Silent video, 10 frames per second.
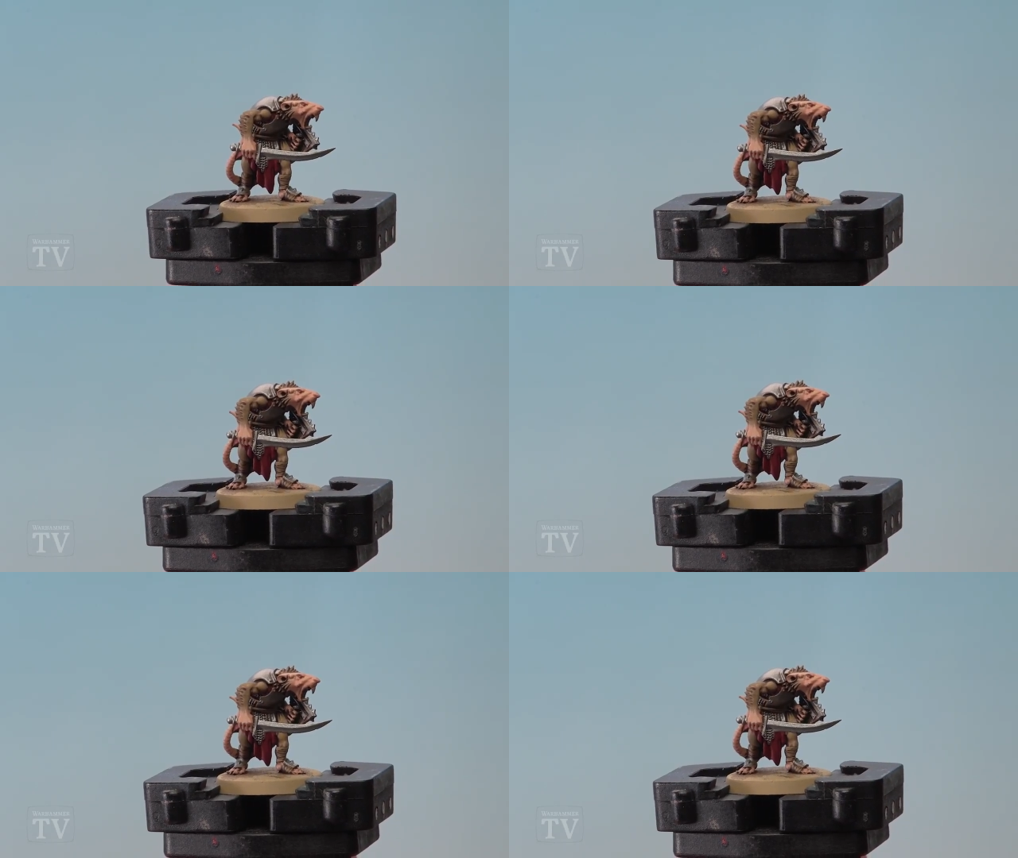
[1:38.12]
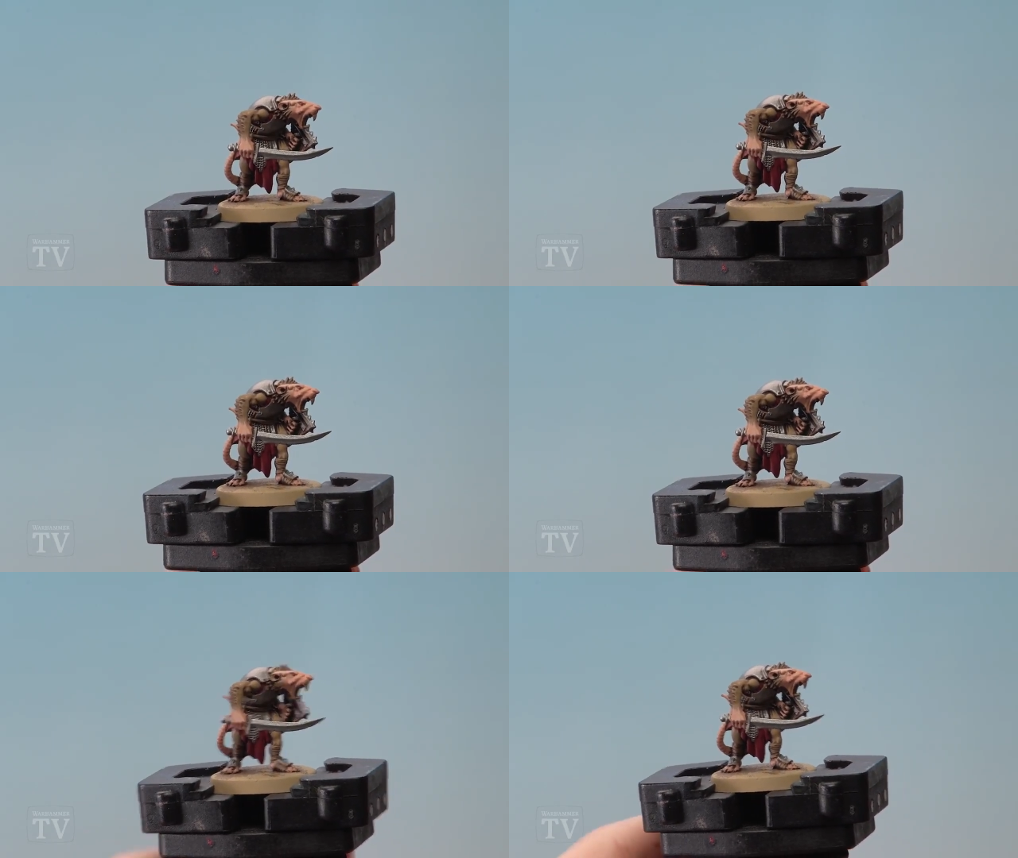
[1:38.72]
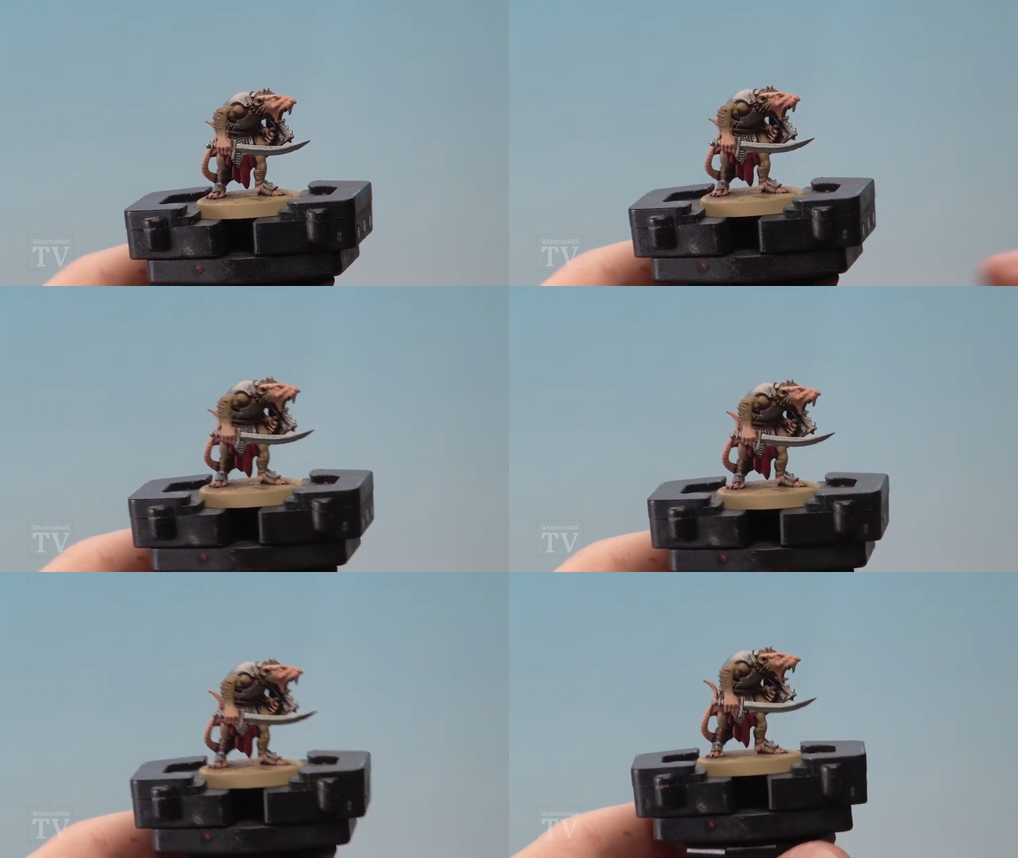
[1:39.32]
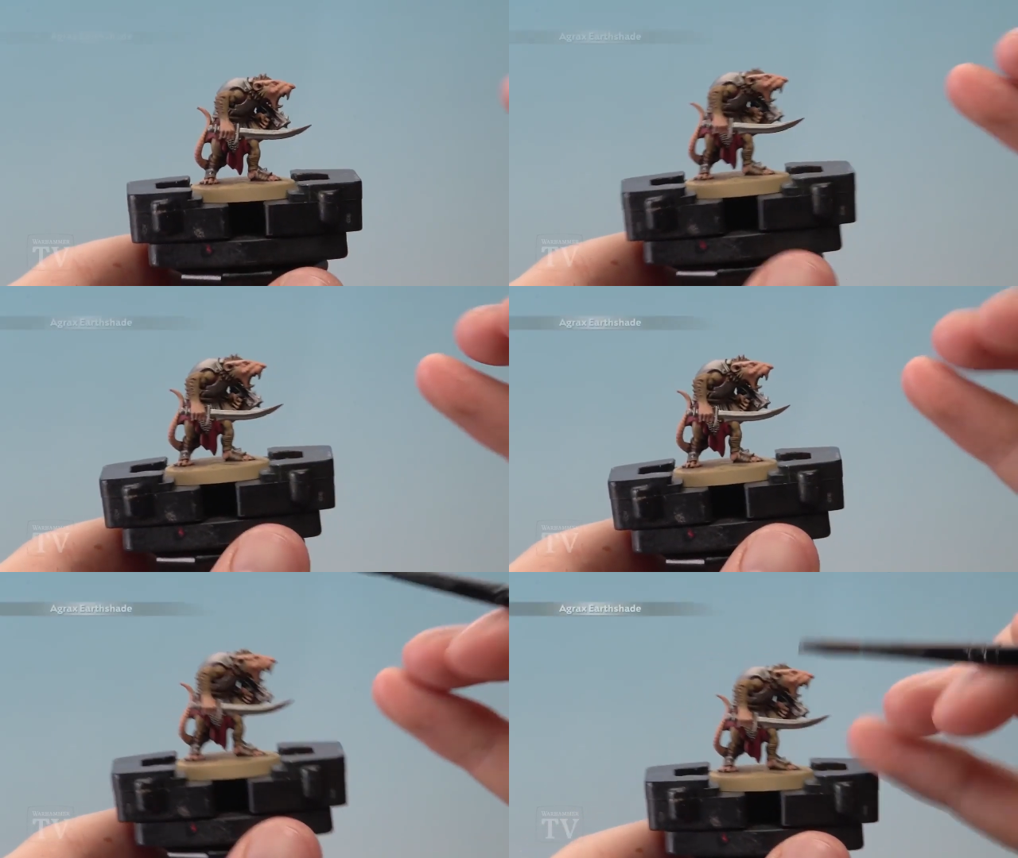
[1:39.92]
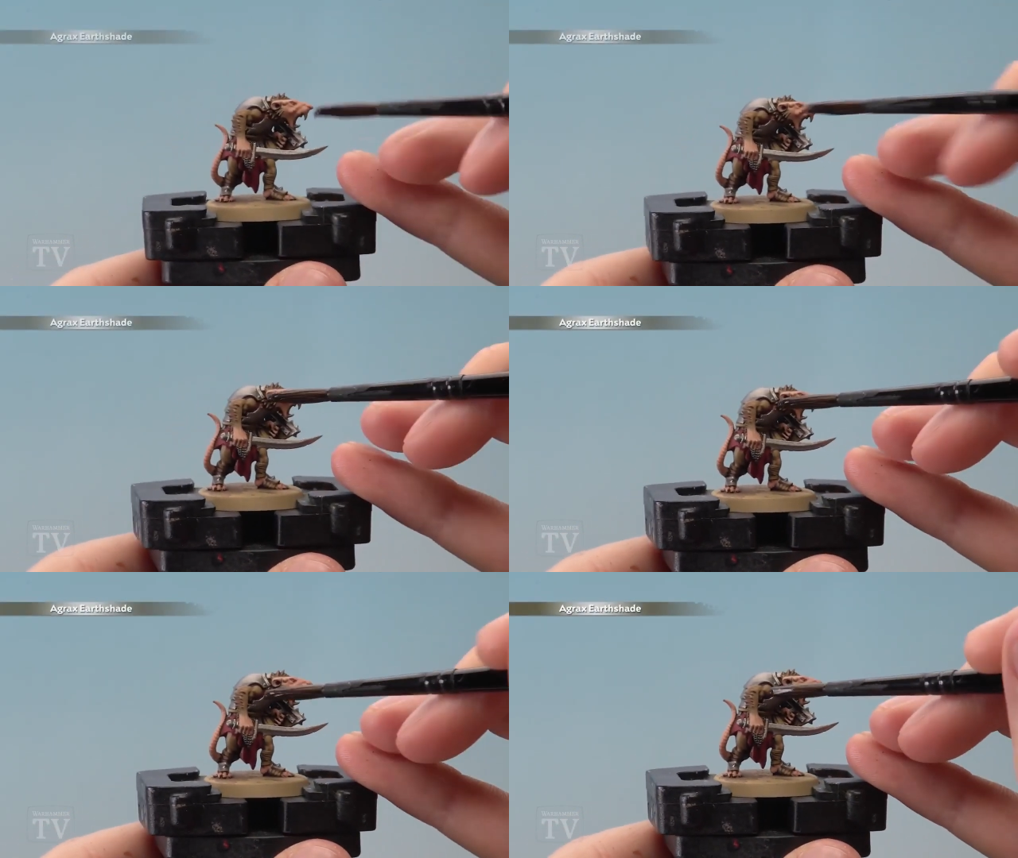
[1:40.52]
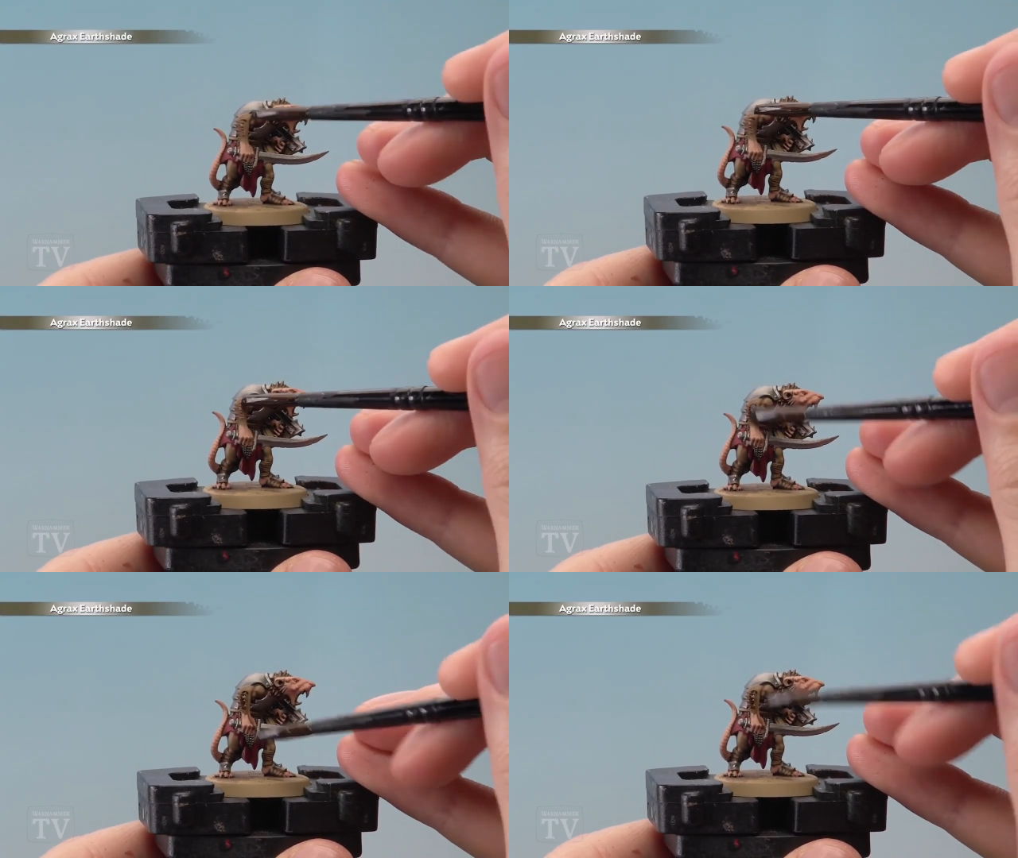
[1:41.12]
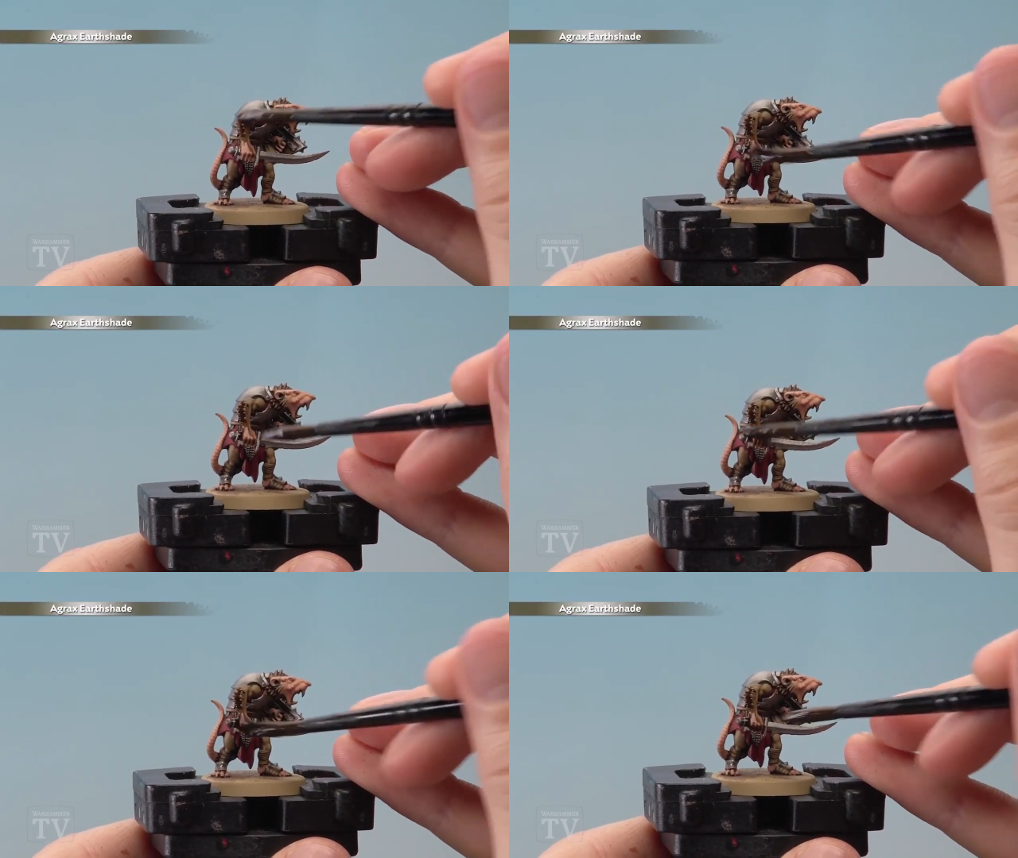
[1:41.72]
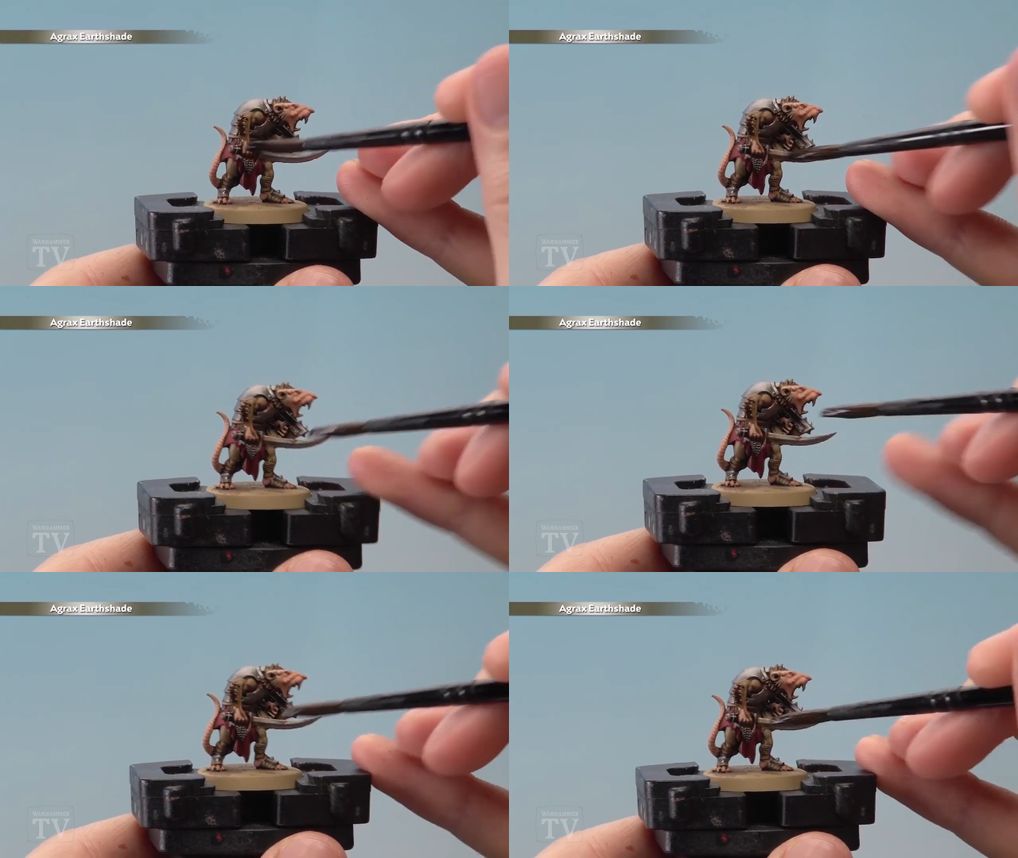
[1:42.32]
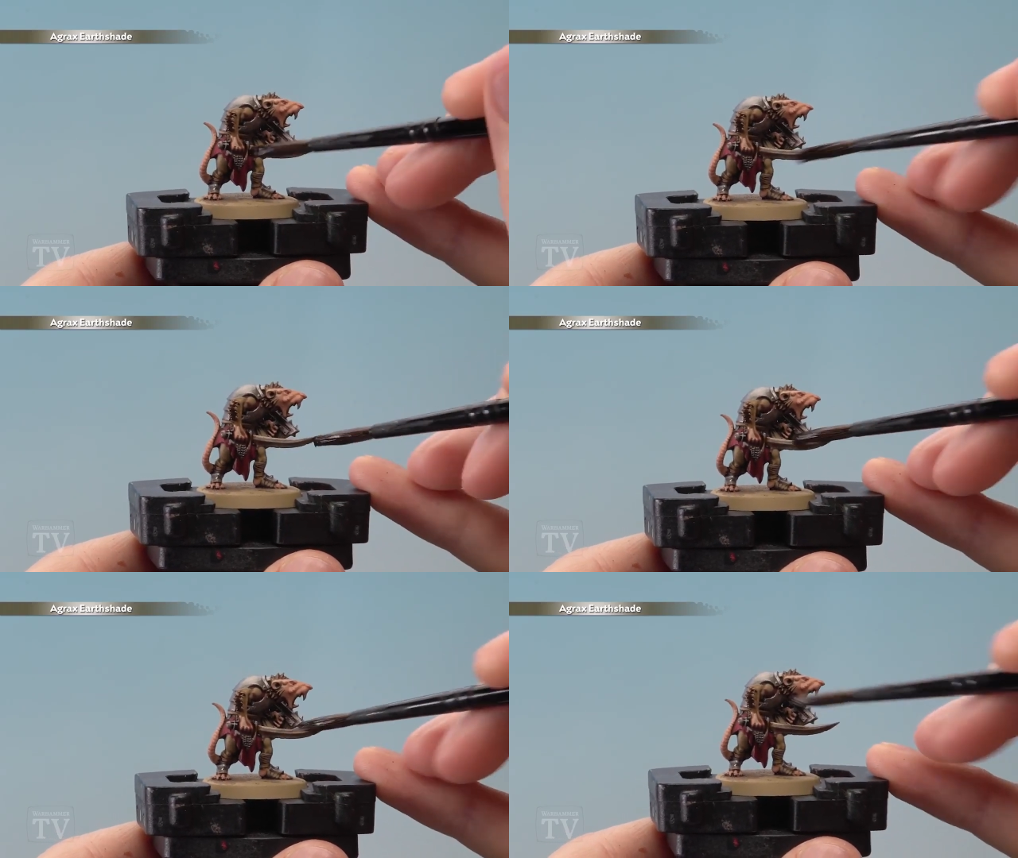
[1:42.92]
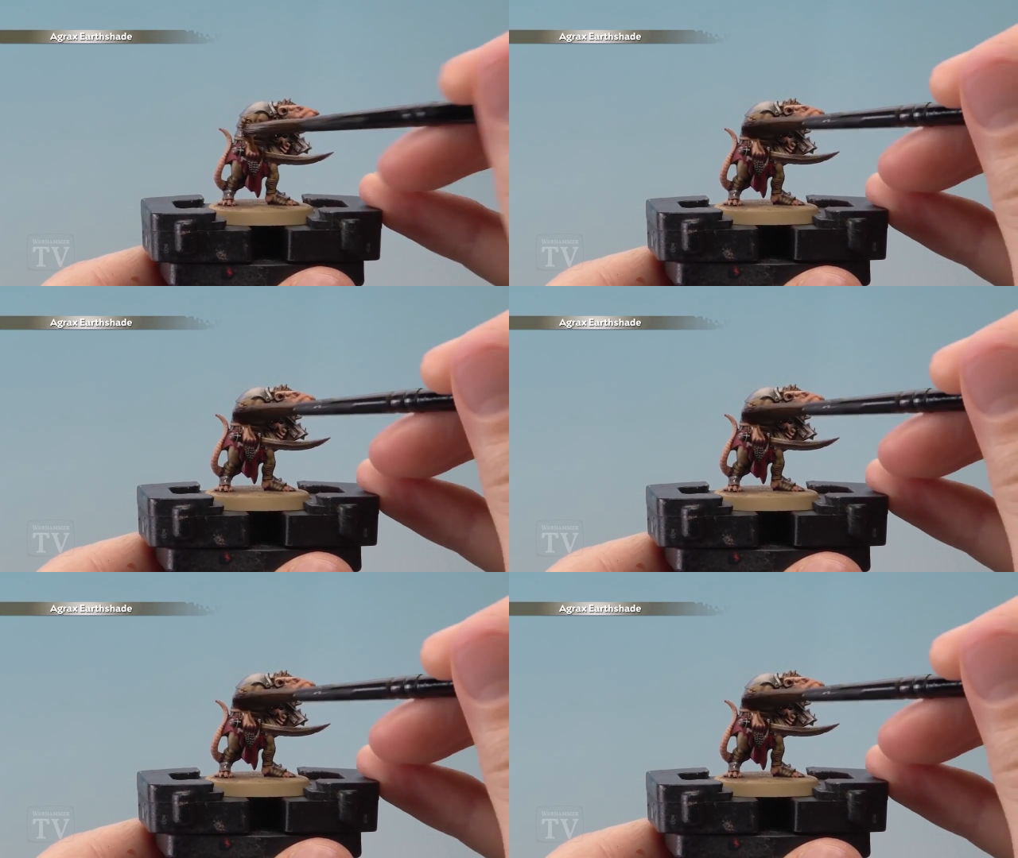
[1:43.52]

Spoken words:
Nobody's mouth can be seen.